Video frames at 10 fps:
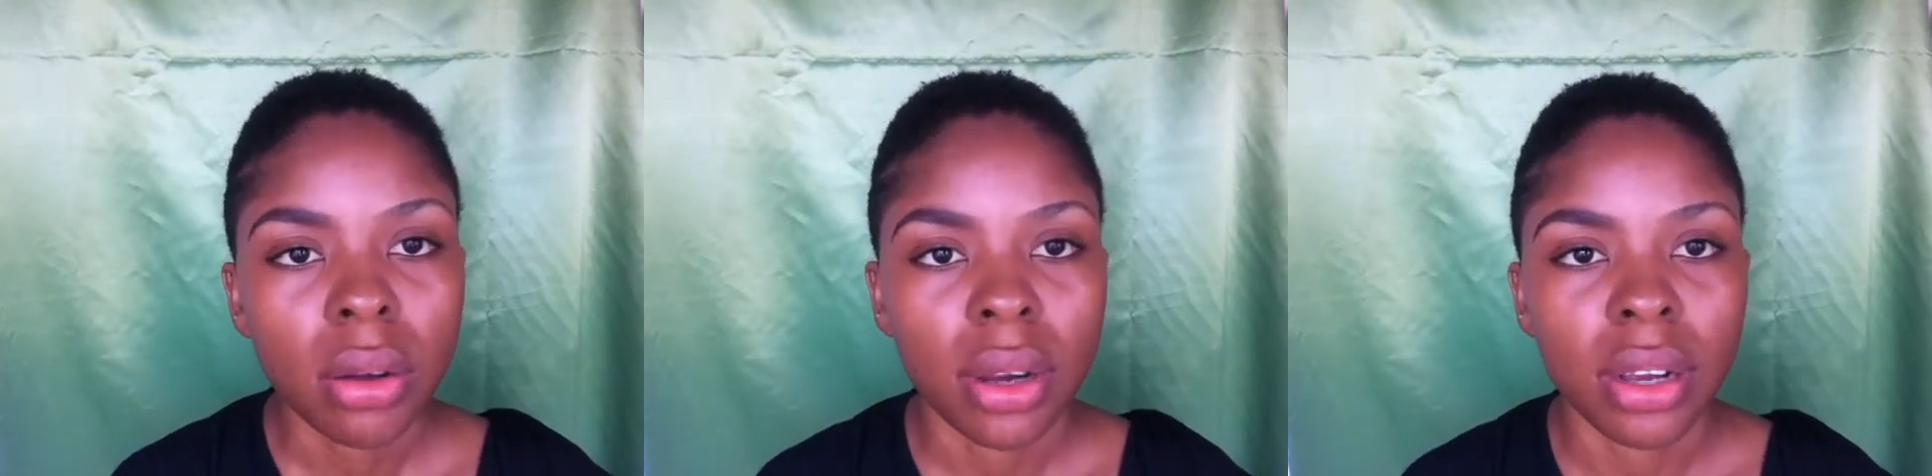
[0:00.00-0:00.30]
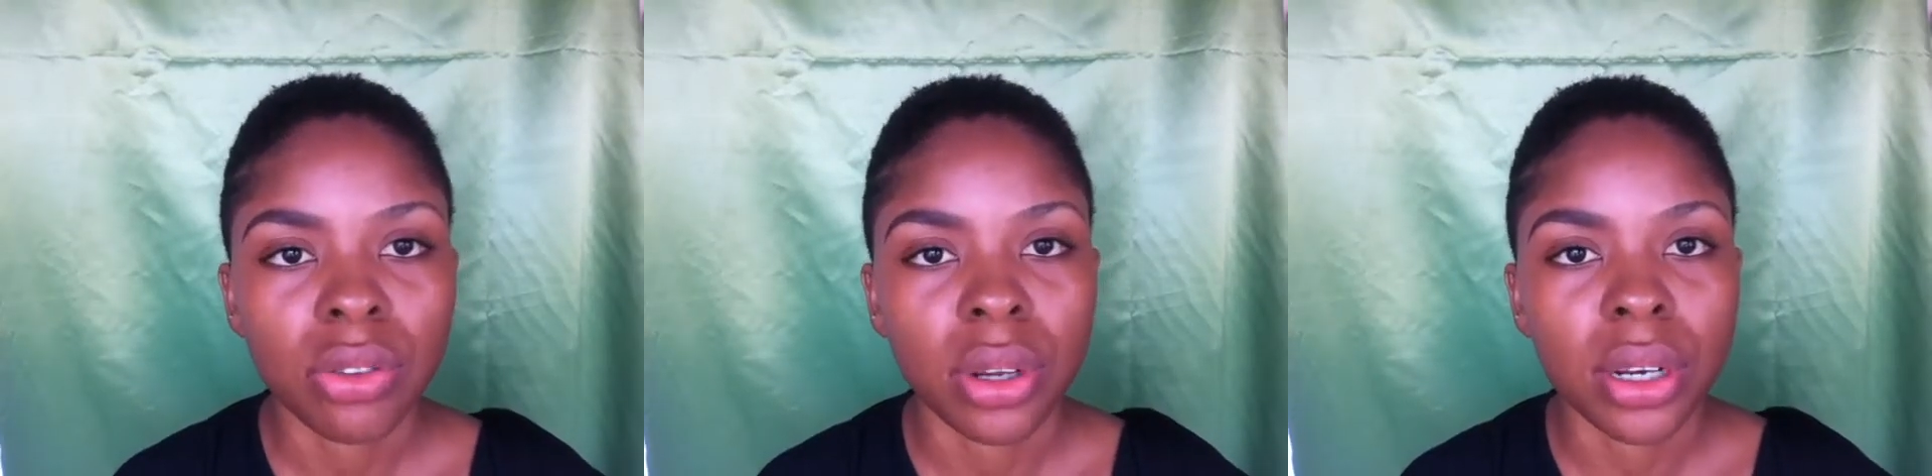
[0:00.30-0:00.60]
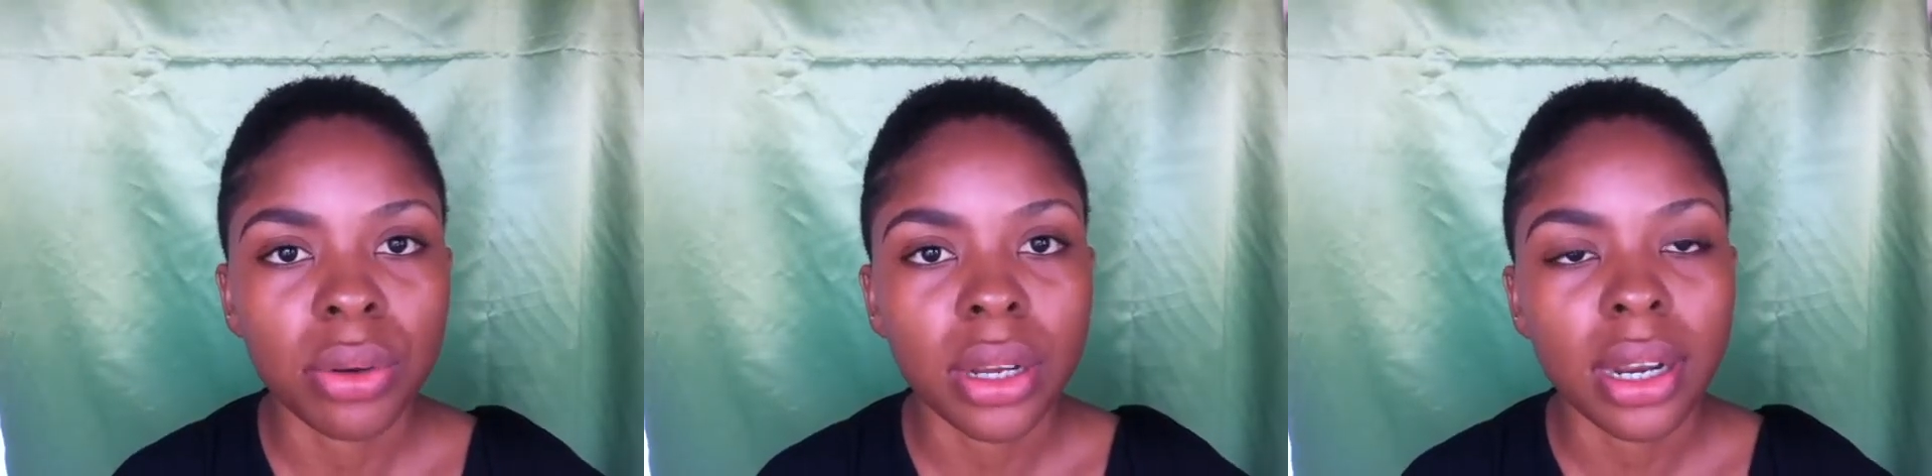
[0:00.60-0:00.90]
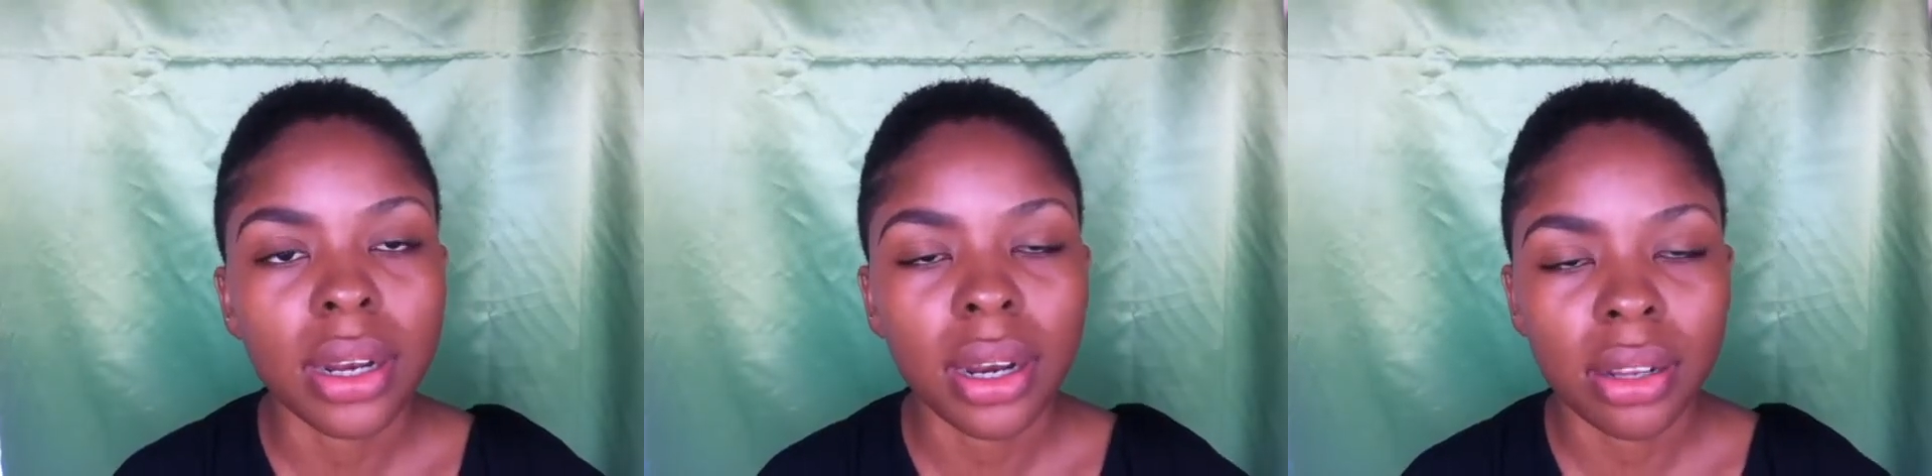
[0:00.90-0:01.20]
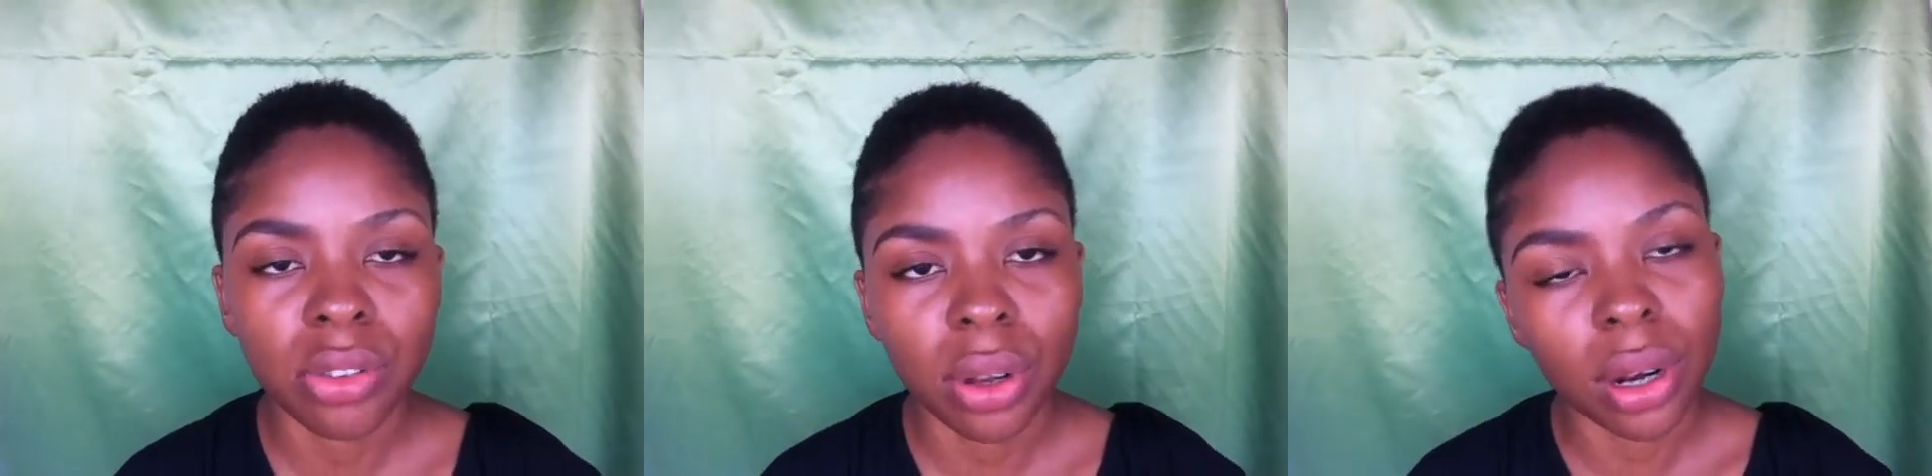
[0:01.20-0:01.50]
we're actually doing
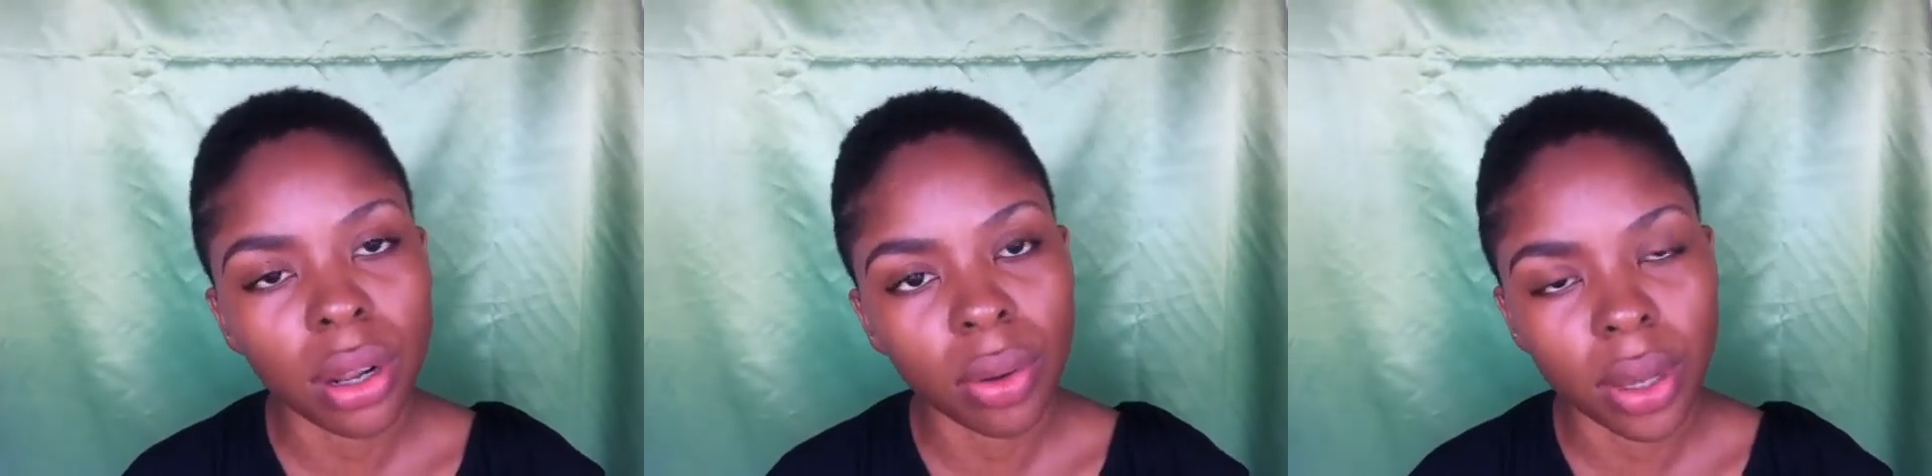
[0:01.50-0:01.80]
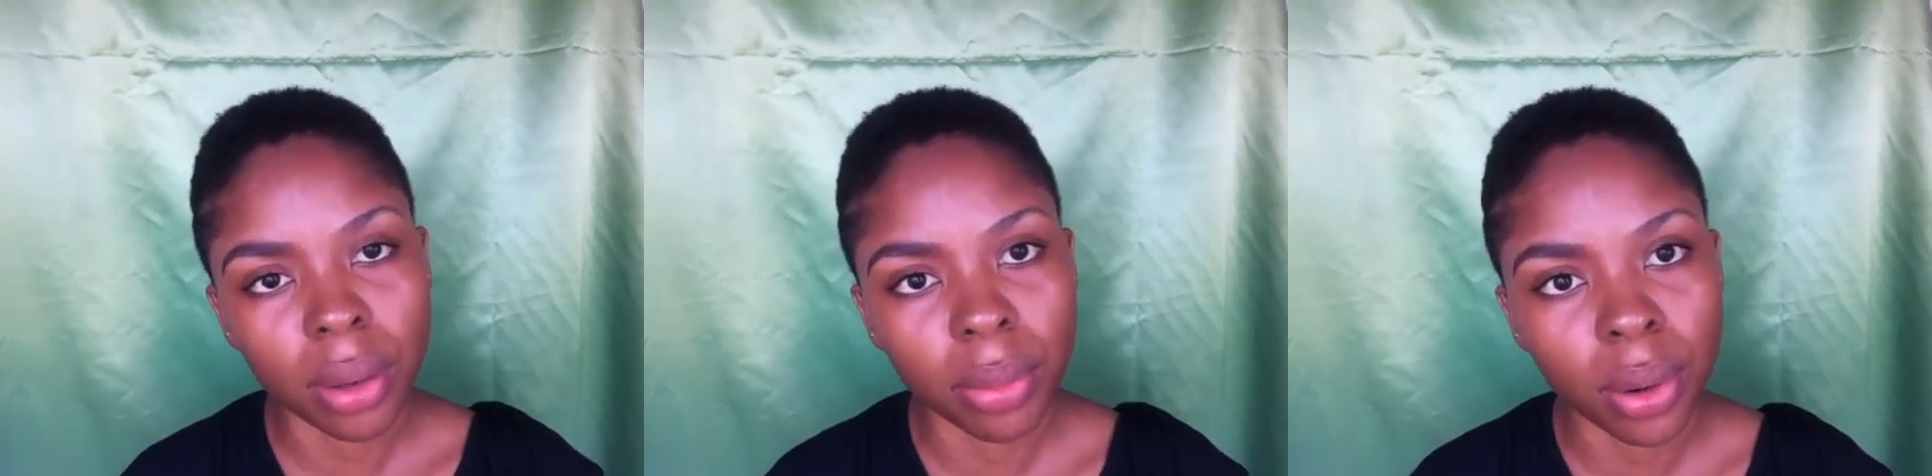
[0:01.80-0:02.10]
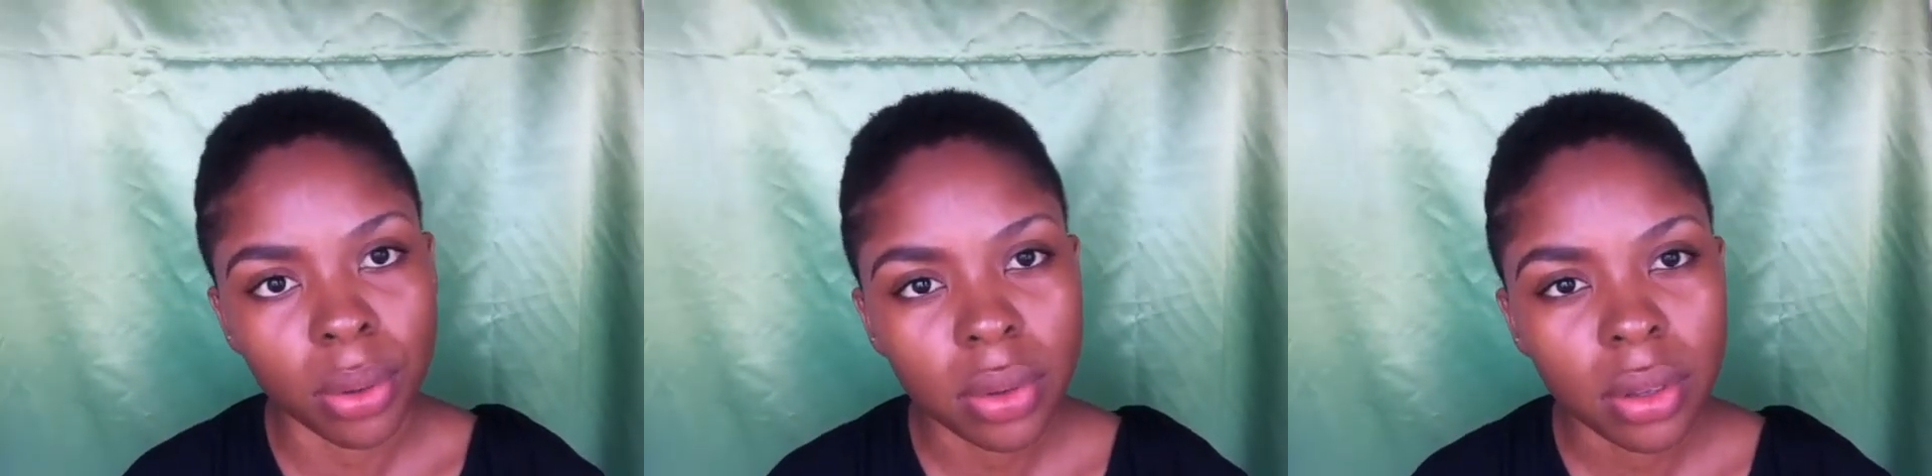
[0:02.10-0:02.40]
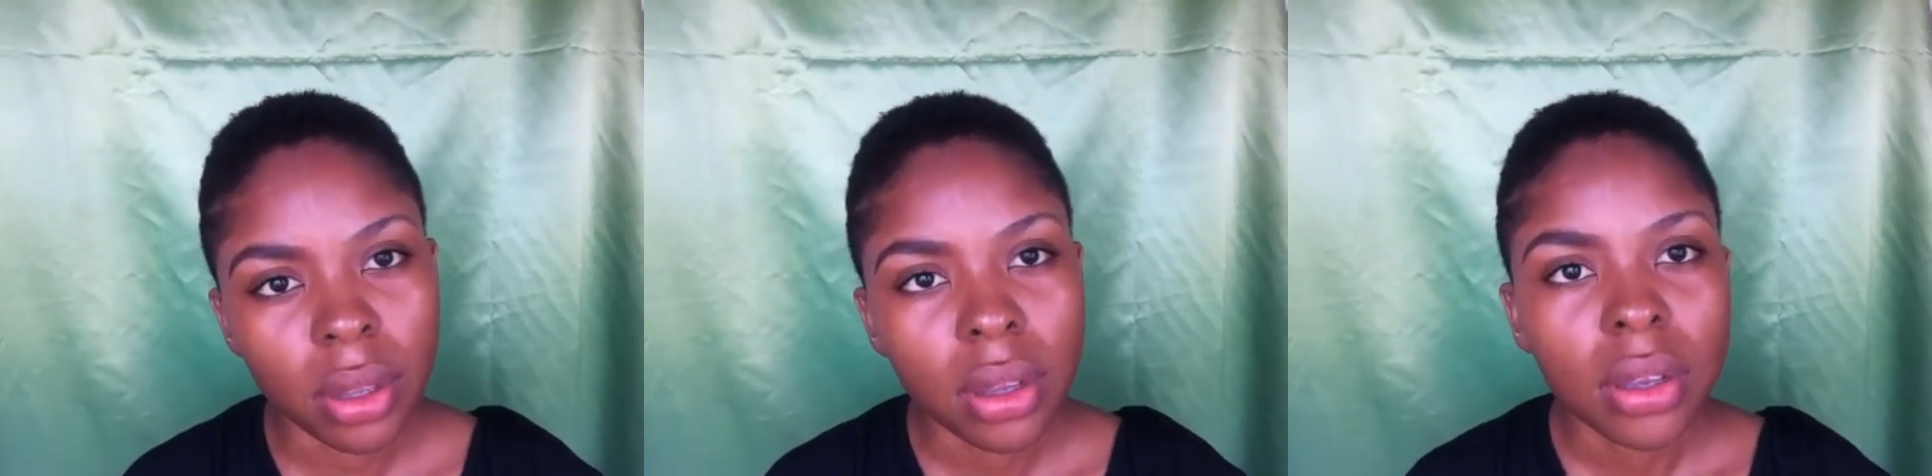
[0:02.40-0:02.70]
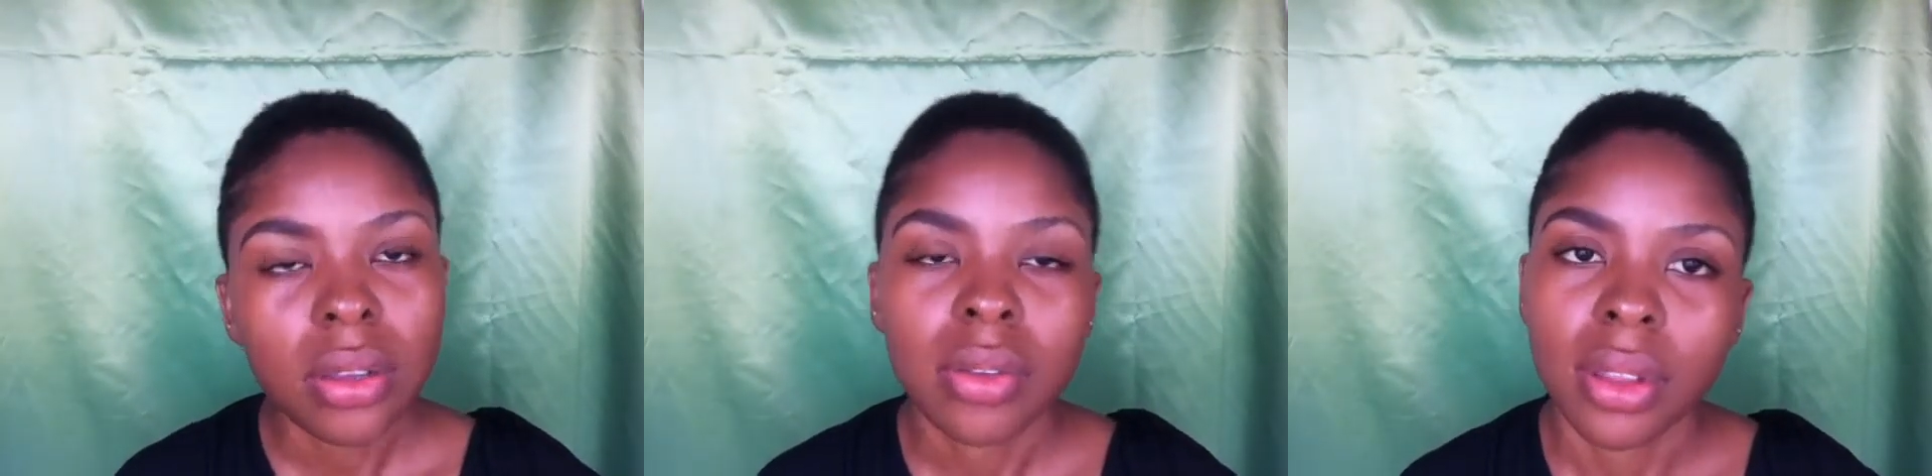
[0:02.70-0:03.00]
natural looking brows.